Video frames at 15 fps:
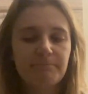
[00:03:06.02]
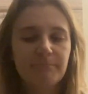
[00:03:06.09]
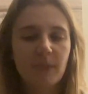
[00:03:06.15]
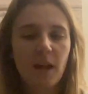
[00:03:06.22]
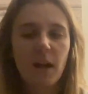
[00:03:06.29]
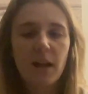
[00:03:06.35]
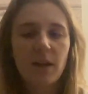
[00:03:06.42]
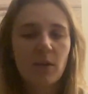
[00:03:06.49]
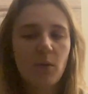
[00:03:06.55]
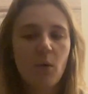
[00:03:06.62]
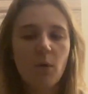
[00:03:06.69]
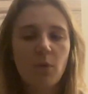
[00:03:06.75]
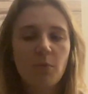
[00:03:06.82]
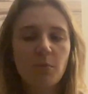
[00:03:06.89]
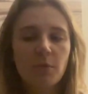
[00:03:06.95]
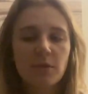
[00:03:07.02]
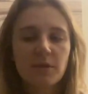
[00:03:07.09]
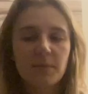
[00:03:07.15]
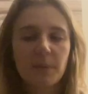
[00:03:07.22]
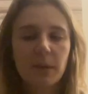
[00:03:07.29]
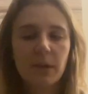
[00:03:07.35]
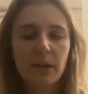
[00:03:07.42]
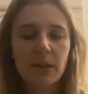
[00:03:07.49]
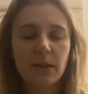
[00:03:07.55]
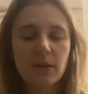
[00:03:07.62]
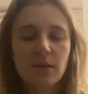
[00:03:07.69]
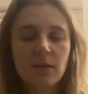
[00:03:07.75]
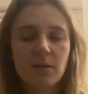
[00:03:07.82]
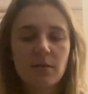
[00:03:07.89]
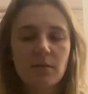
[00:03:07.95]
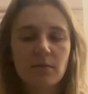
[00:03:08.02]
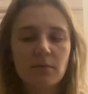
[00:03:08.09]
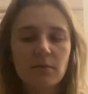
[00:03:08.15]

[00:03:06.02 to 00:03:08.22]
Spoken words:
I had a horrible experience.